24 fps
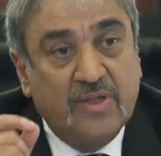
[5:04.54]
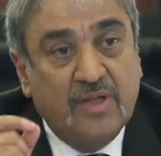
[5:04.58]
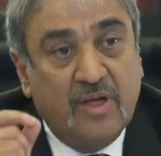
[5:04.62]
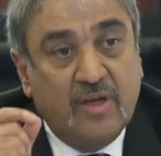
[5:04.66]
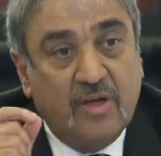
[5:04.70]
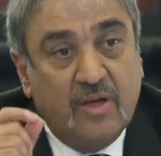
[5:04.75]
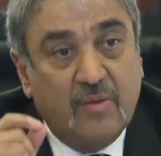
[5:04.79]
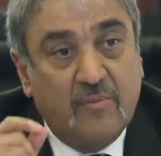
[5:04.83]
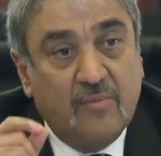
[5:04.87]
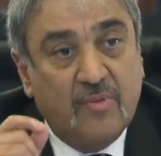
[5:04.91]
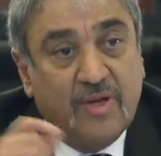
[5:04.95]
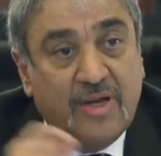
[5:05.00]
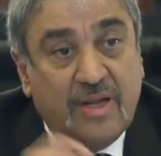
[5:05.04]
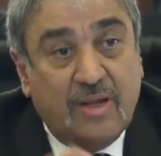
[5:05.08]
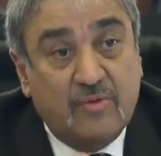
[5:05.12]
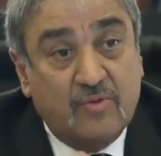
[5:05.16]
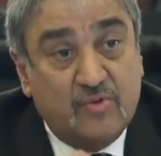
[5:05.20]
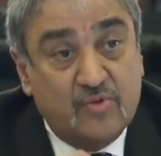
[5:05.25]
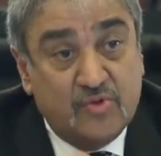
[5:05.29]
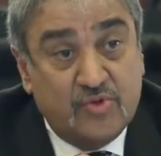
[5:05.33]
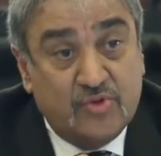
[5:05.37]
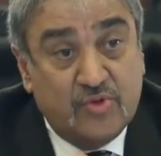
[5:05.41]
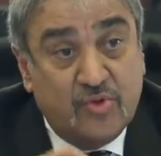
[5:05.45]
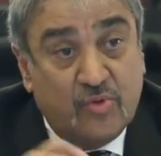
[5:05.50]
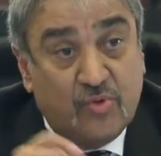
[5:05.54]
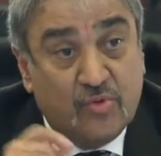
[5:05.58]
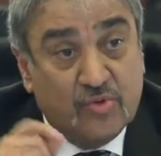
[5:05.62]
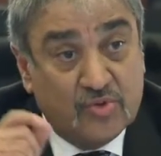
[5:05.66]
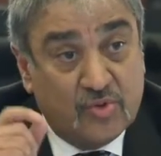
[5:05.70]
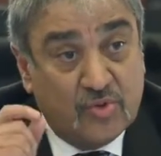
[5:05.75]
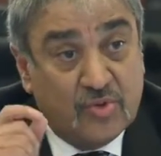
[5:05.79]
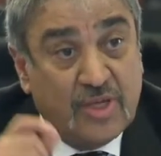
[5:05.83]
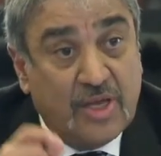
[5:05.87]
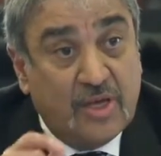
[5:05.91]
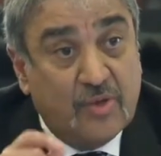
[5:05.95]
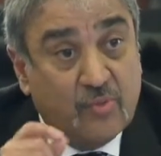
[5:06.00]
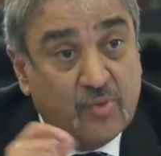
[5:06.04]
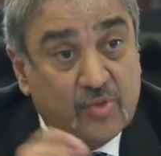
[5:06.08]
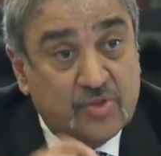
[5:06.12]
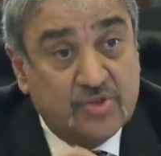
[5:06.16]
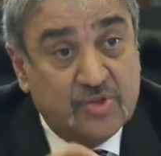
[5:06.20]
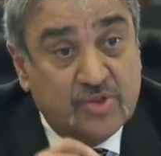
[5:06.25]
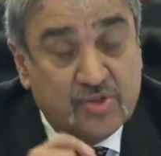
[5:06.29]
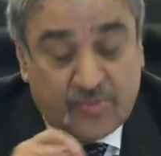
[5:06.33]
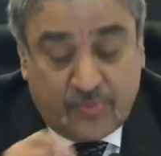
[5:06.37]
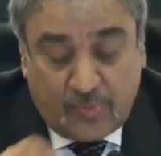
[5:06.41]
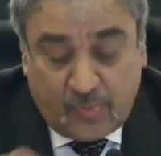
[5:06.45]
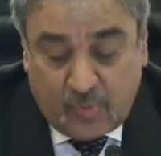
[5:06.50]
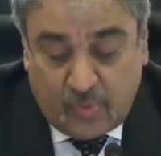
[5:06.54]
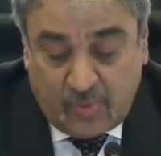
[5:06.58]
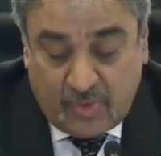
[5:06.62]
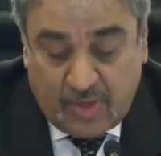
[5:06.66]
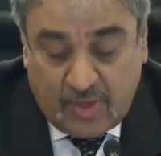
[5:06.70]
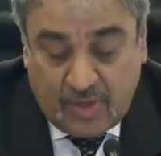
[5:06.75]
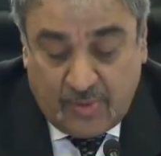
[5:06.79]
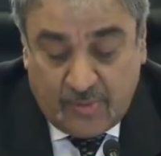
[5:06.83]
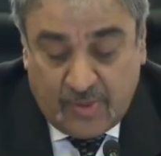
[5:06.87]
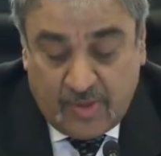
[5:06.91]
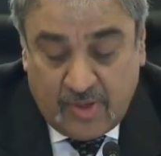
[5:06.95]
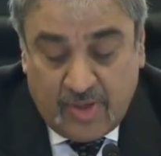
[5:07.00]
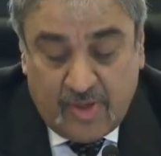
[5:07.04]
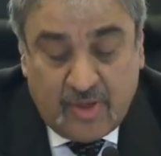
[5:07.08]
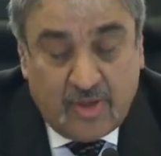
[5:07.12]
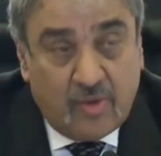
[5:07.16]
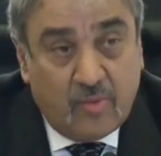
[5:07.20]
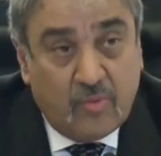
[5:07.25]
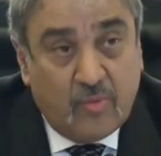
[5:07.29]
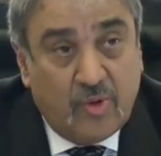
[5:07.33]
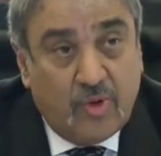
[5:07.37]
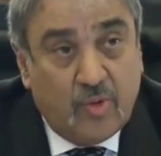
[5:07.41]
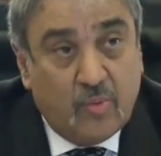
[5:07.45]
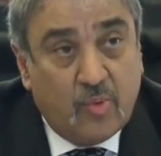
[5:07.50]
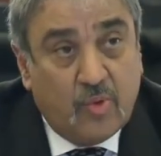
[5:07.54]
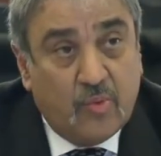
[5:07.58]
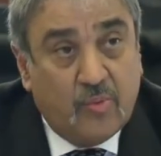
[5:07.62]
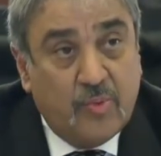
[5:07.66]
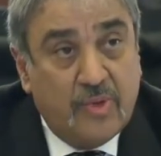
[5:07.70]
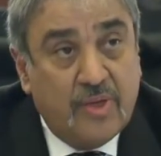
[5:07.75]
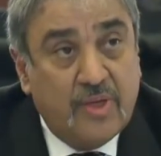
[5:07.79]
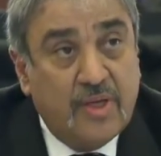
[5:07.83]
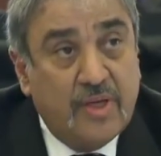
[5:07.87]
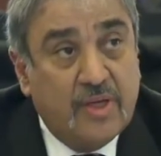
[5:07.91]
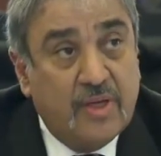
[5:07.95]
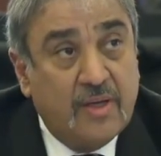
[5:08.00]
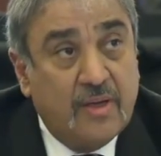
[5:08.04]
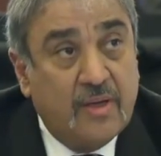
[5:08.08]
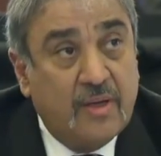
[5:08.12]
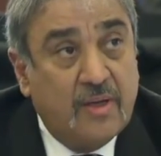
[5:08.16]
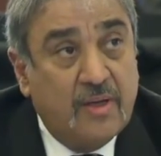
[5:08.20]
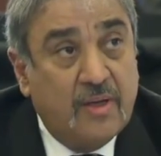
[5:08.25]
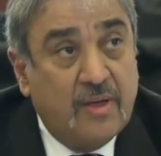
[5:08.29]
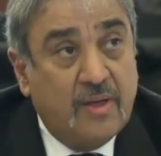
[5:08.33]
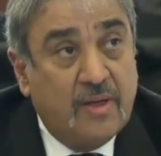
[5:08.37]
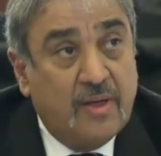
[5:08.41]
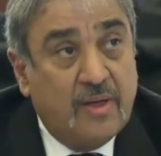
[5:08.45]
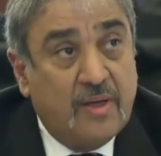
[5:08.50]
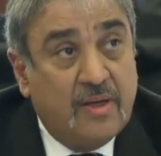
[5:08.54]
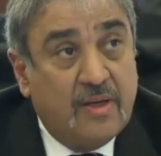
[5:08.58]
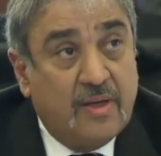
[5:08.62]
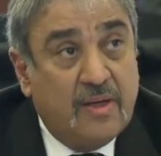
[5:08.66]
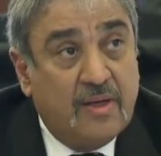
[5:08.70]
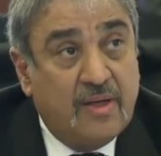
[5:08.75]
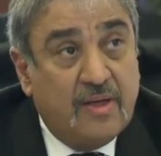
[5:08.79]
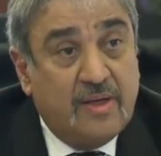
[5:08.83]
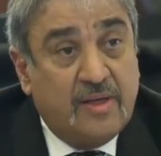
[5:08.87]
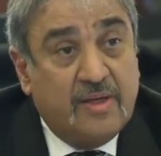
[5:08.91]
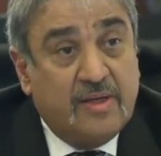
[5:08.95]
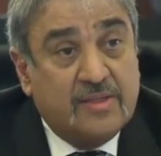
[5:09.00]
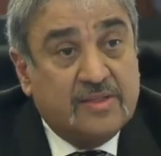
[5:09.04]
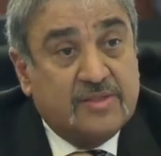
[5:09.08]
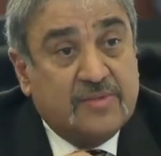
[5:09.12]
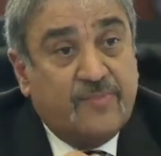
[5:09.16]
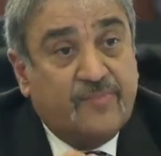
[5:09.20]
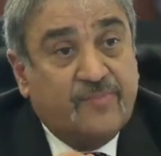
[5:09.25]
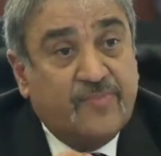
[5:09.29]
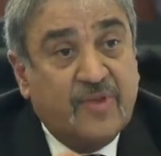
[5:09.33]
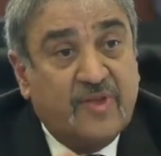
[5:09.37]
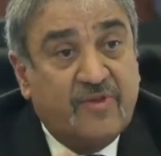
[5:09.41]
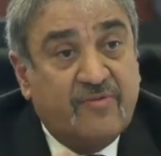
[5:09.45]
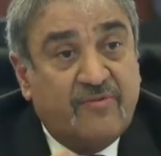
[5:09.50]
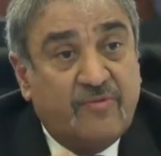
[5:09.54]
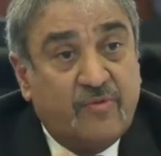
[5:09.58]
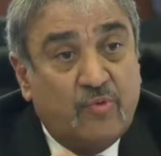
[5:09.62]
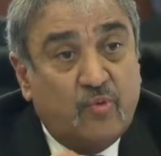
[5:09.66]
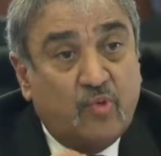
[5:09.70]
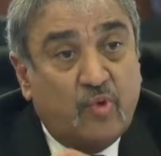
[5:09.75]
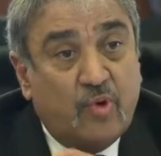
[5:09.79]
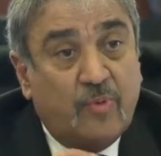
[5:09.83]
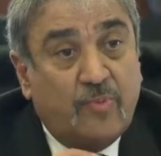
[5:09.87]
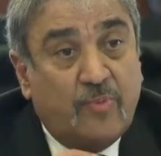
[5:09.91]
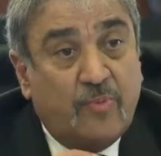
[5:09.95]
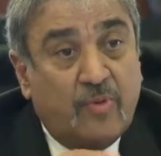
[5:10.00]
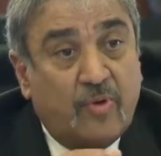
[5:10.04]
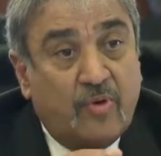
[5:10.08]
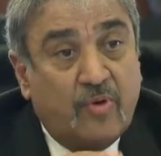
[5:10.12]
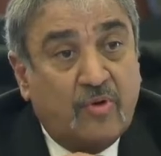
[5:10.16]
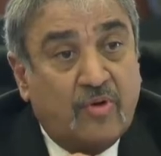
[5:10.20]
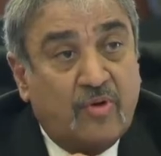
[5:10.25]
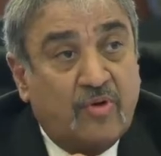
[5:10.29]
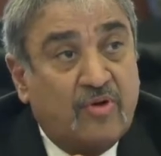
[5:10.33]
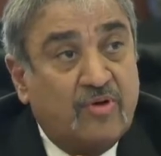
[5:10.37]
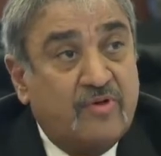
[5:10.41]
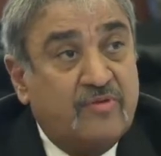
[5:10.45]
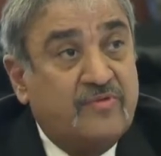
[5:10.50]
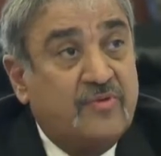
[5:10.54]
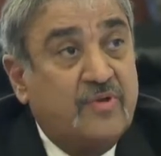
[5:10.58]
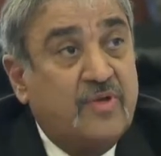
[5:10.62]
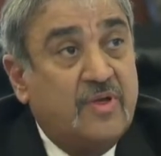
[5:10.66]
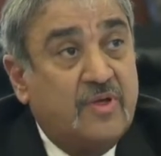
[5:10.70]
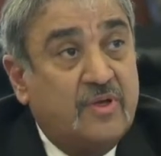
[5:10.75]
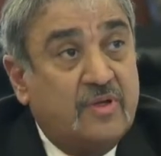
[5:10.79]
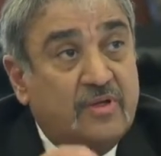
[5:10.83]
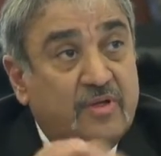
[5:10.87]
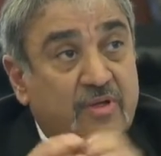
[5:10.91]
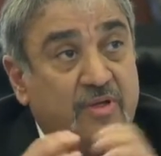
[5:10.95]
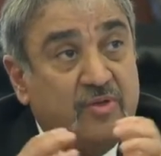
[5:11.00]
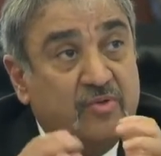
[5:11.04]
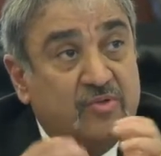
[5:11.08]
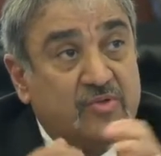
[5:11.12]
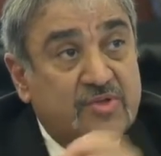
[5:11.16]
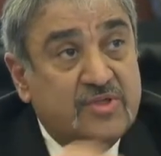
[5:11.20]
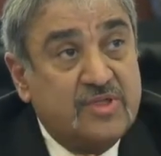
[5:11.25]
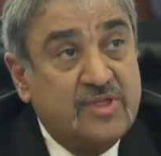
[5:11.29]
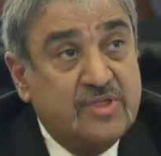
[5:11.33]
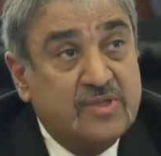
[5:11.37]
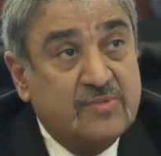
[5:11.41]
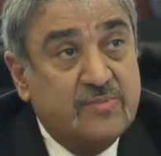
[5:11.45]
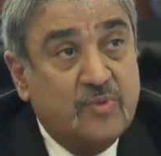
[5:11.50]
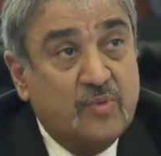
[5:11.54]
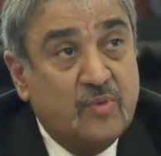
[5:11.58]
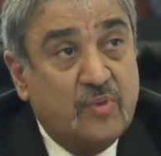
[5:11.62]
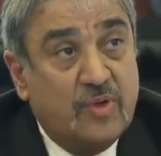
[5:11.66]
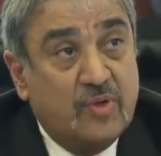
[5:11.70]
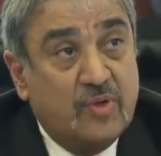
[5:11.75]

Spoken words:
that number down to 0. So that was this program, where what we did is if you were part of the UC's Blue